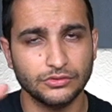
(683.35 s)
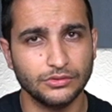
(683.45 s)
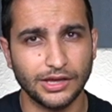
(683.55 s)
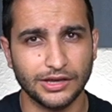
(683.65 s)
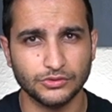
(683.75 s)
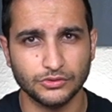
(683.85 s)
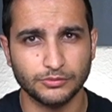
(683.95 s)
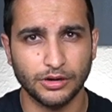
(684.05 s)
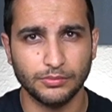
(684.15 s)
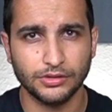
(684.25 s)
to the actual
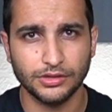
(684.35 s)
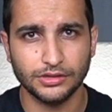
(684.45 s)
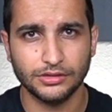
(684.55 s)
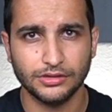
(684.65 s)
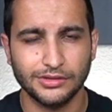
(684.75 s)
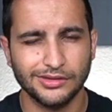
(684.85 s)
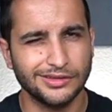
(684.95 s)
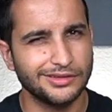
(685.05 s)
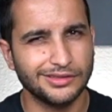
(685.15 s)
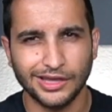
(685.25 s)
spark plug.
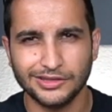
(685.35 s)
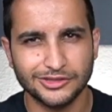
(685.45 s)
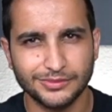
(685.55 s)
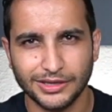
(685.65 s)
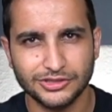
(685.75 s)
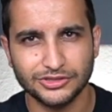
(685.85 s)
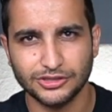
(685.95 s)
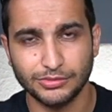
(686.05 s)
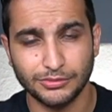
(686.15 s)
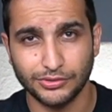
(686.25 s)
That space
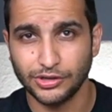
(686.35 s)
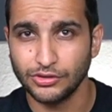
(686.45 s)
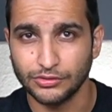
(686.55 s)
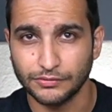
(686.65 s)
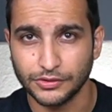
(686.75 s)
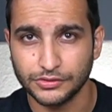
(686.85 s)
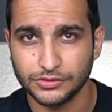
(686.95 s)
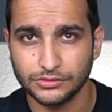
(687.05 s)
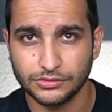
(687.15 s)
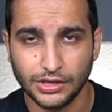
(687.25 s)
should be pretty
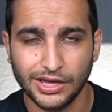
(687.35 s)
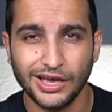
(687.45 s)
universal.